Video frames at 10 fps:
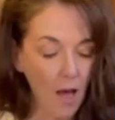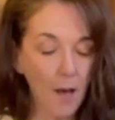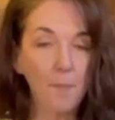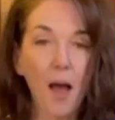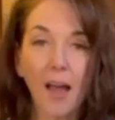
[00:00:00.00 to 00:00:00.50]

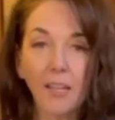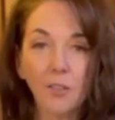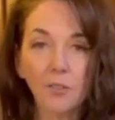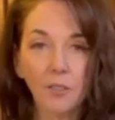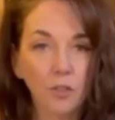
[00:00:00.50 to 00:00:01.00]
Um, I
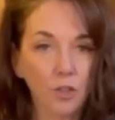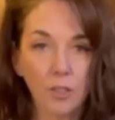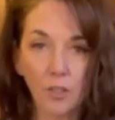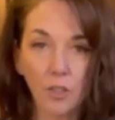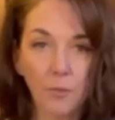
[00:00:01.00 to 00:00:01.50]
use a
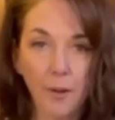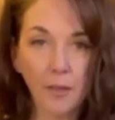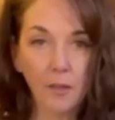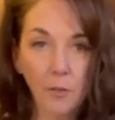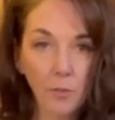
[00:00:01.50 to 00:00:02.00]
traditional
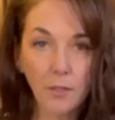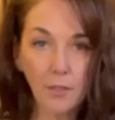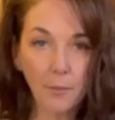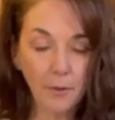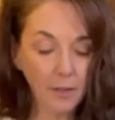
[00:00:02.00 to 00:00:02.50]
method with
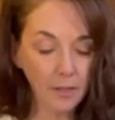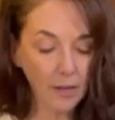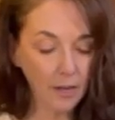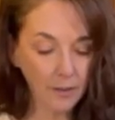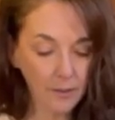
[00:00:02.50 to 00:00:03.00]

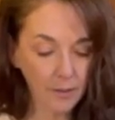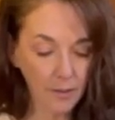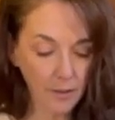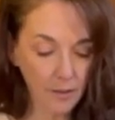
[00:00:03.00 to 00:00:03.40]
separating eggs.